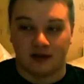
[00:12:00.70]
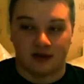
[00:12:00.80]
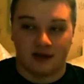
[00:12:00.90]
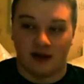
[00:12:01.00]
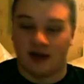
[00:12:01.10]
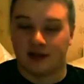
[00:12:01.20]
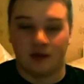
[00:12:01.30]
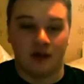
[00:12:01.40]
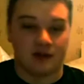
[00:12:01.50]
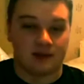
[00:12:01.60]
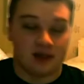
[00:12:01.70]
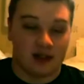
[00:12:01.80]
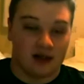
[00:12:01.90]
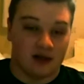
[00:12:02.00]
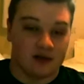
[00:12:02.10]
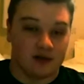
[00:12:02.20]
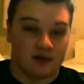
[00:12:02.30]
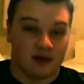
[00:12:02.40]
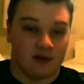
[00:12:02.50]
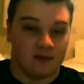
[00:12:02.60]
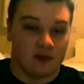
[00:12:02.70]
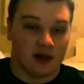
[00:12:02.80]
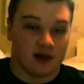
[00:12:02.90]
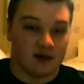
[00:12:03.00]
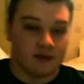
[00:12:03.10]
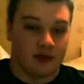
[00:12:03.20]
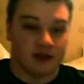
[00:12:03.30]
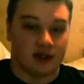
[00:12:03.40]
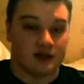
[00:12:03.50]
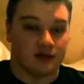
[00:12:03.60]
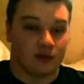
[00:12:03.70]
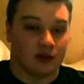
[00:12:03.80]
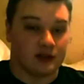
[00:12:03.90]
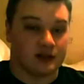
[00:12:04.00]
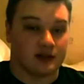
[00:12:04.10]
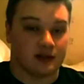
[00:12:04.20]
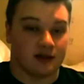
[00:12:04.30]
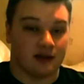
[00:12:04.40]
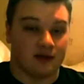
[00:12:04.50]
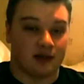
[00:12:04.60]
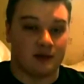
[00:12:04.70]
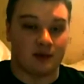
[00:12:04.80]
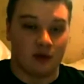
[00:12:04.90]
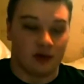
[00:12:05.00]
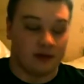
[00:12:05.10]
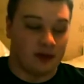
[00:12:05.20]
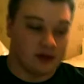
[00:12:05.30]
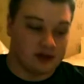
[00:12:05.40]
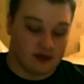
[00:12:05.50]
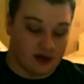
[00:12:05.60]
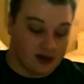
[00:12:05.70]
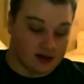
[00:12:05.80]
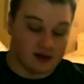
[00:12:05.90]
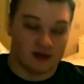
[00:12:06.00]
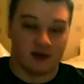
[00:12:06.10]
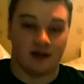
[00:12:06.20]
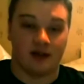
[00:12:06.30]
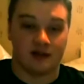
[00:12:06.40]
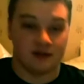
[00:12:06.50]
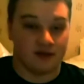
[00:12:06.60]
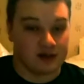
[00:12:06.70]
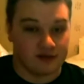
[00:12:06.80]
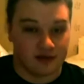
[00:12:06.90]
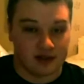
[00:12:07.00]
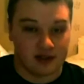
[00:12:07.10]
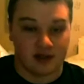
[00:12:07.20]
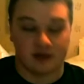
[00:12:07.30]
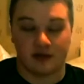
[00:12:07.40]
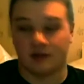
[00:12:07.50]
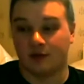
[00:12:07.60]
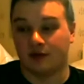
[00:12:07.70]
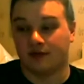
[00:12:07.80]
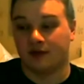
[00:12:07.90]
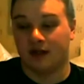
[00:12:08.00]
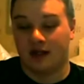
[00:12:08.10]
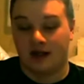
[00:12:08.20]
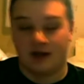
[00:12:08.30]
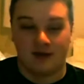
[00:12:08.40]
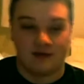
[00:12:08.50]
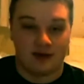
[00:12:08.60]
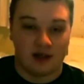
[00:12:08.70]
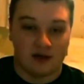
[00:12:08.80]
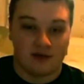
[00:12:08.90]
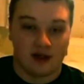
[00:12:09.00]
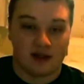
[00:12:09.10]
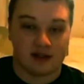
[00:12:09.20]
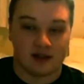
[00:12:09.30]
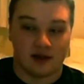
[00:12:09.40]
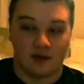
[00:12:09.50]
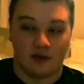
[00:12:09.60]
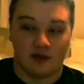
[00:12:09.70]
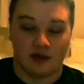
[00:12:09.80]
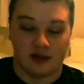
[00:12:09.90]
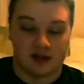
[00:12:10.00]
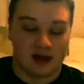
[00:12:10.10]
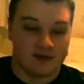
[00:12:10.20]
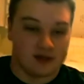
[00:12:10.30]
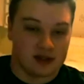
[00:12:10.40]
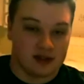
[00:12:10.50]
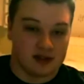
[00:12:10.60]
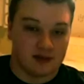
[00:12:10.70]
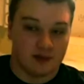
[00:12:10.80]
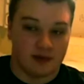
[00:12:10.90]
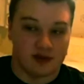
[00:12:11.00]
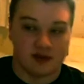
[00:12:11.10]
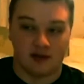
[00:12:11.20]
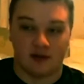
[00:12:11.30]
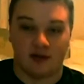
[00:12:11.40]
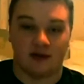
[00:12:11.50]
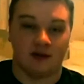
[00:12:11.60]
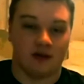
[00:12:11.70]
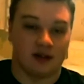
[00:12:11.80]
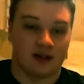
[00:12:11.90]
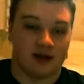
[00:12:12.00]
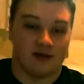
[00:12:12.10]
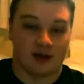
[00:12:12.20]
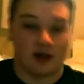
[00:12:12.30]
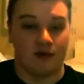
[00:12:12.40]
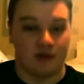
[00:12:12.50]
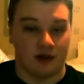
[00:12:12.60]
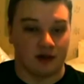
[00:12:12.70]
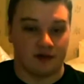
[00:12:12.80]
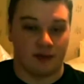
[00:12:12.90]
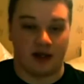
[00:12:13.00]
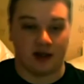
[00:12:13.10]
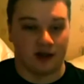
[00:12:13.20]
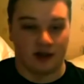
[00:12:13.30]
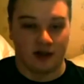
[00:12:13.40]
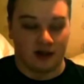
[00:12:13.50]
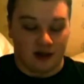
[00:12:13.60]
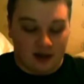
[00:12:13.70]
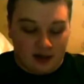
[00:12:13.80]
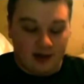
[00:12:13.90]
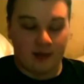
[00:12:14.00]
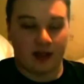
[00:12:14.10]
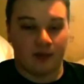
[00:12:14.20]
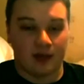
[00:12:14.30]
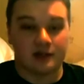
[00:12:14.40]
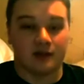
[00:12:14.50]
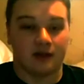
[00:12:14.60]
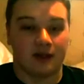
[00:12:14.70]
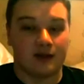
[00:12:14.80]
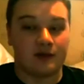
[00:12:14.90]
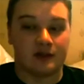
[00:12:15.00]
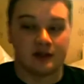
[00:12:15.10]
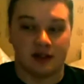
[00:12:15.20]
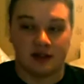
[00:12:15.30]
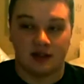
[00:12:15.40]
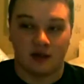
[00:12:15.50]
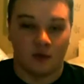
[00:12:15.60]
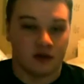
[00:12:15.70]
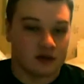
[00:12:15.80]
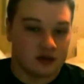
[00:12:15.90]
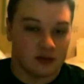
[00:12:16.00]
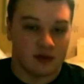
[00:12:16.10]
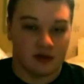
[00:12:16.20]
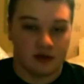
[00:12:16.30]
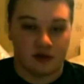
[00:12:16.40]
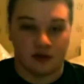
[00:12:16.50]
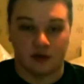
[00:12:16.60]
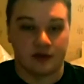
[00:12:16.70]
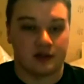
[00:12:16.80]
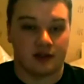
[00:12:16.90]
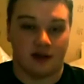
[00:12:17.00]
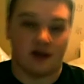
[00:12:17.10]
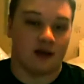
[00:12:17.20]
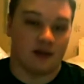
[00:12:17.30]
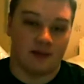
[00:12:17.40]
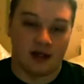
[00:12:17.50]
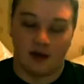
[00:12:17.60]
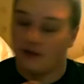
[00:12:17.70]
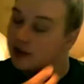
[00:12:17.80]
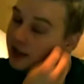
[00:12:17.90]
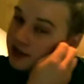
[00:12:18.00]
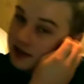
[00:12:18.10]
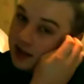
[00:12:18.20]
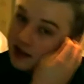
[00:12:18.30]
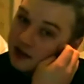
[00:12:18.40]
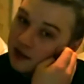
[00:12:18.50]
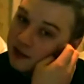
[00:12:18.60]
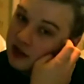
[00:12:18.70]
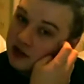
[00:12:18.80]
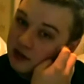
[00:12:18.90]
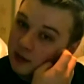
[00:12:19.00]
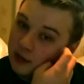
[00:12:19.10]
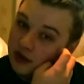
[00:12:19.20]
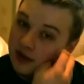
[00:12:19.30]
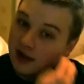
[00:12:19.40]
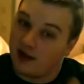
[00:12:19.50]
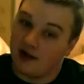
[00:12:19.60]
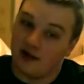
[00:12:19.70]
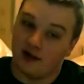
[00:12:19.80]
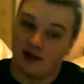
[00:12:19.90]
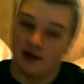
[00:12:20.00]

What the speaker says: next week or something like that, I'll do a kind of montage of what's kind of come, all the builds that you've had in 2013. I'll do some sort of video for that, so you guys that haven't seen some of the builds, and you can kind of have an overlook of the bigger picture. And then if you decide that you want to do one of those tutorials, there'll be a load of links in there, so I'll make sure I put that in